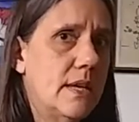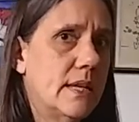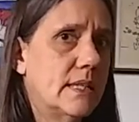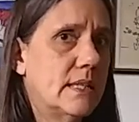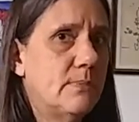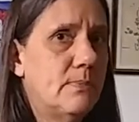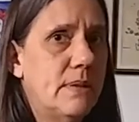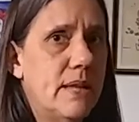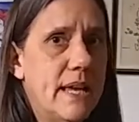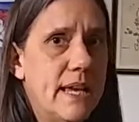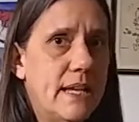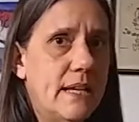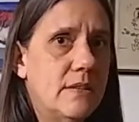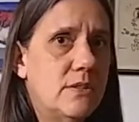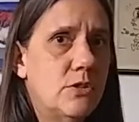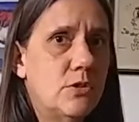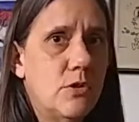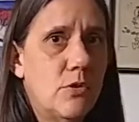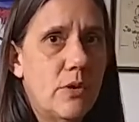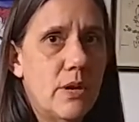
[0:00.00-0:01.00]

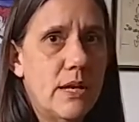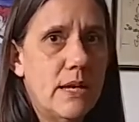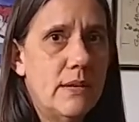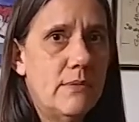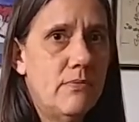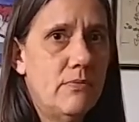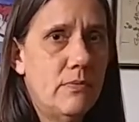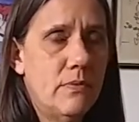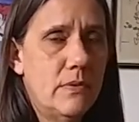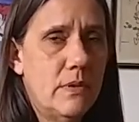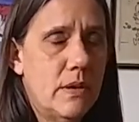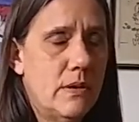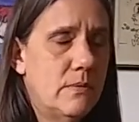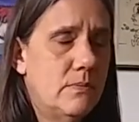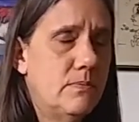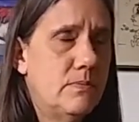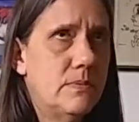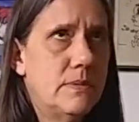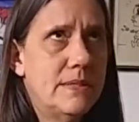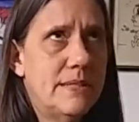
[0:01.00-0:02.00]
explain a
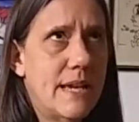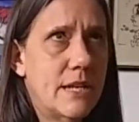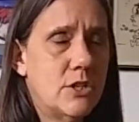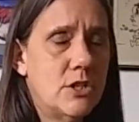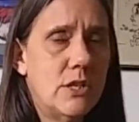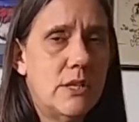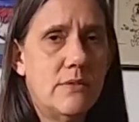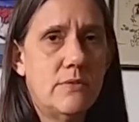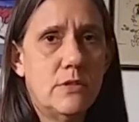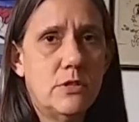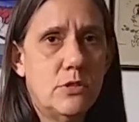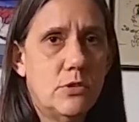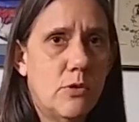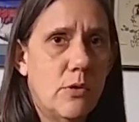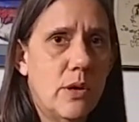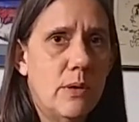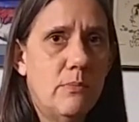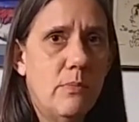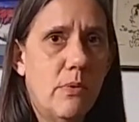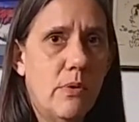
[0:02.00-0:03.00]
section of the
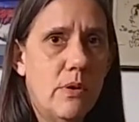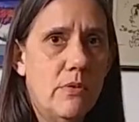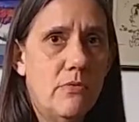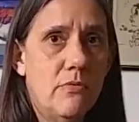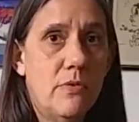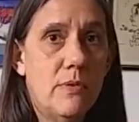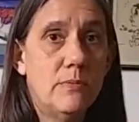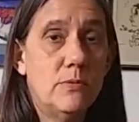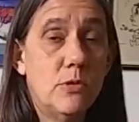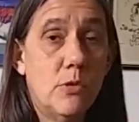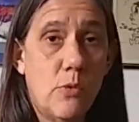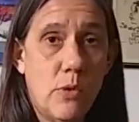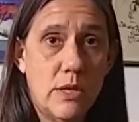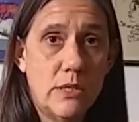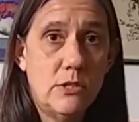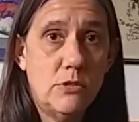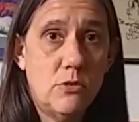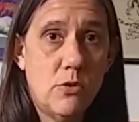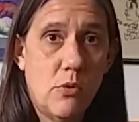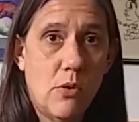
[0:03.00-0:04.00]
storyboard from
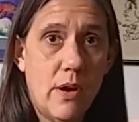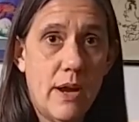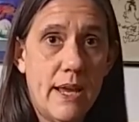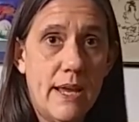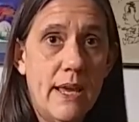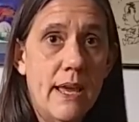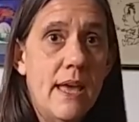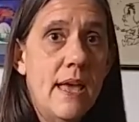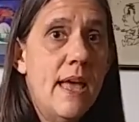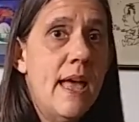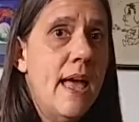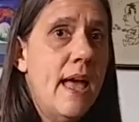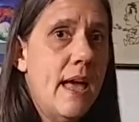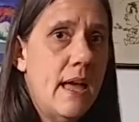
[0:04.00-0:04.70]
Toy Story,